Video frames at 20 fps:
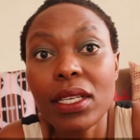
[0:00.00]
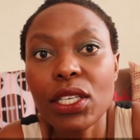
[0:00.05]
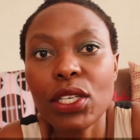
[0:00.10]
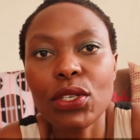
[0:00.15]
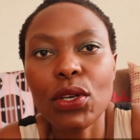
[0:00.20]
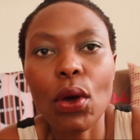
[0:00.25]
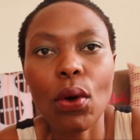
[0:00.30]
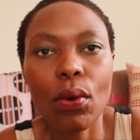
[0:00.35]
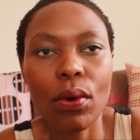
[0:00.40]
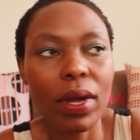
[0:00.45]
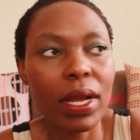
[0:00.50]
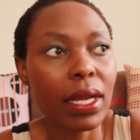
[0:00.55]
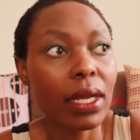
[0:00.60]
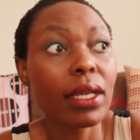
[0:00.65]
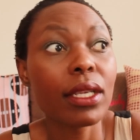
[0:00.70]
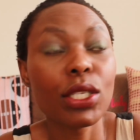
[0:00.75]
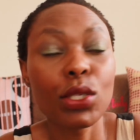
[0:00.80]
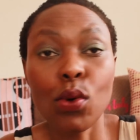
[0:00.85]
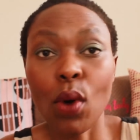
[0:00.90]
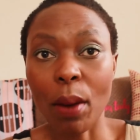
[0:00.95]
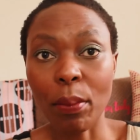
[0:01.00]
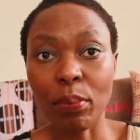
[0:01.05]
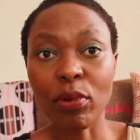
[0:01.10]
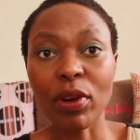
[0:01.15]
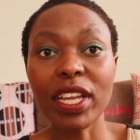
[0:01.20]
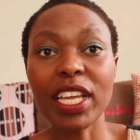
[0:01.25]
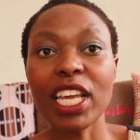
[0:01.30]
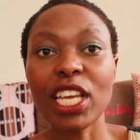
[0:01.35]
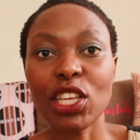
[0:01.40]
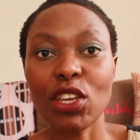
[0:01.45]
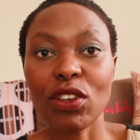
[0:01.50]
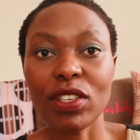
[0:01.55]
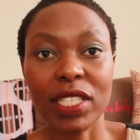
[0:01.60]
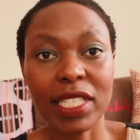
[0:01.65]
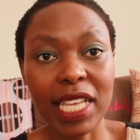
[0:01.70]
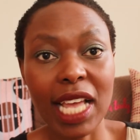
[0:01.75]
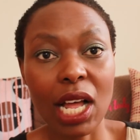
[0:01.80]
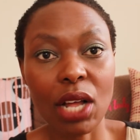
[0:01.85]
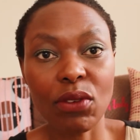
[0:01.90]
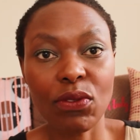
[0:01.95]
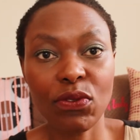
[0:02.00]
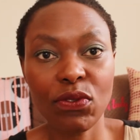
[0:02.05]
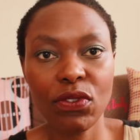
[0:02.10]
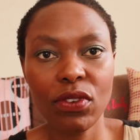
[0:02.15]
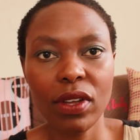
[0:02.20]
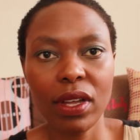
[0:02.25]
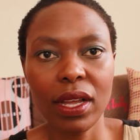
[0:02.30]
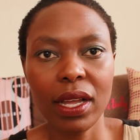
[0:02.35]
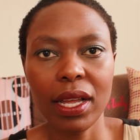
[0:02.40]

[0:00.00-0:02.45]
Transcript: you know you are bringing yourself